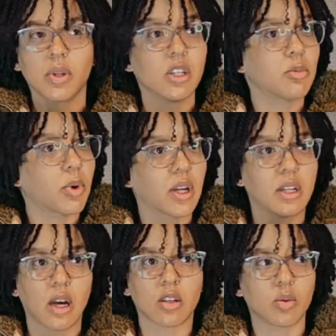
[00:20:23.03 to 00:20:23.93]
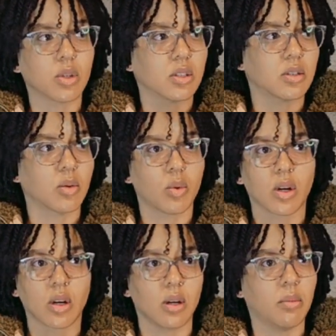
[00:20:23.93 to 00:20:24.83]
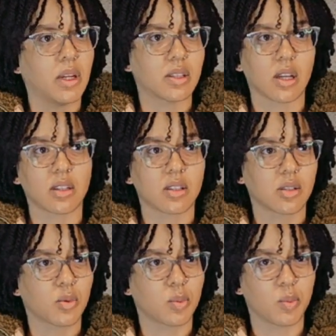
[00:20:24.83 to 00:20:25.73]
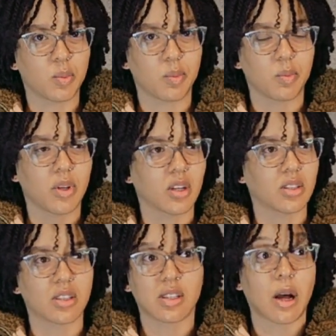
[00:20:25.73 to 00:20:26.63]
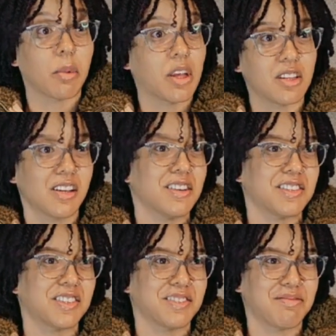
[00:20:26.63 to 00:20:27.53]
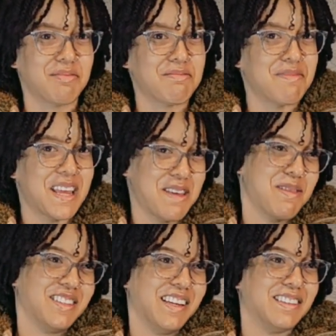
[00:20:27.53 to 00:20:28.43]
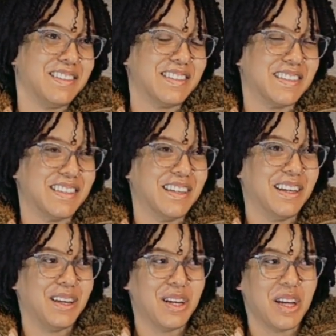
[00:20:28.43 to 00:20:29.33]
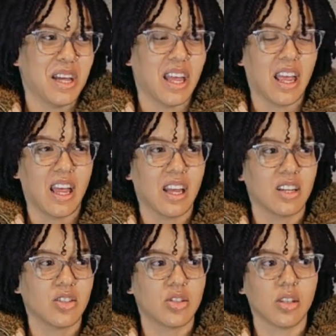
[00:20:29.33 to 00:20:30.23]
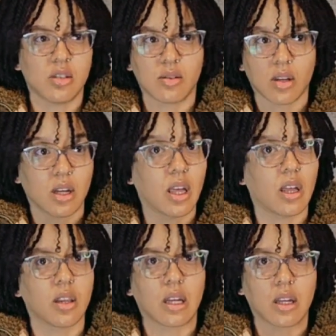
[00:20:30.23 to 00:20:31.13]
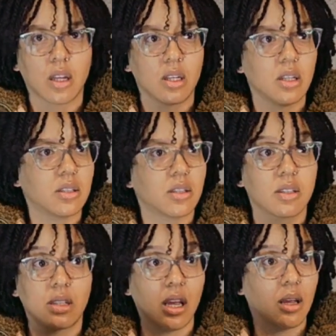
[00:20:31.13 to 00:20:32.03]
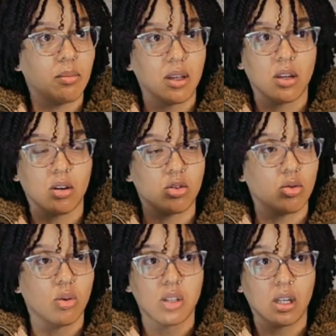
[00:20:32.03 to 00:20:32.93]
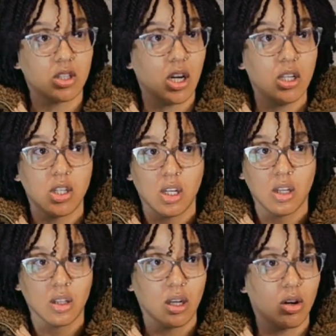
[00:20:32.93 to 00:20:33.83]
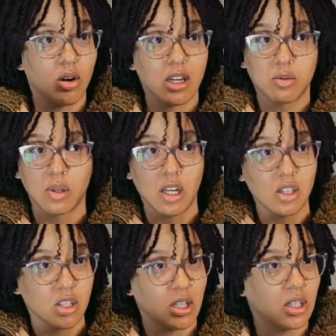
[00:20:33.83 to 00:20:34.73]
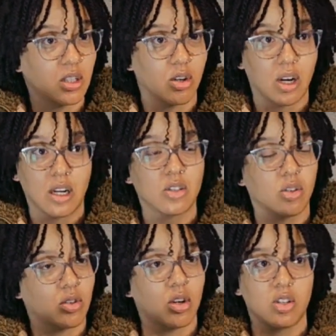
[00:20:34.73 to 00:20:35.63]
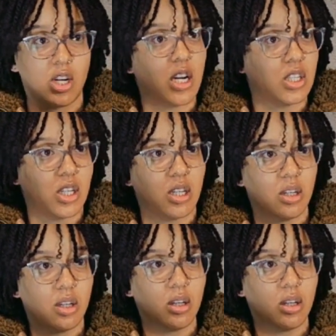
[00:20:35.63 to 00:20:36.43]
please break it down to us to where it makes sense. Because it's not making sense. Make it make sense. And she's, again, like, and it's the same. Like, her story's not changing. Like, her explanation, her answers aren't changing.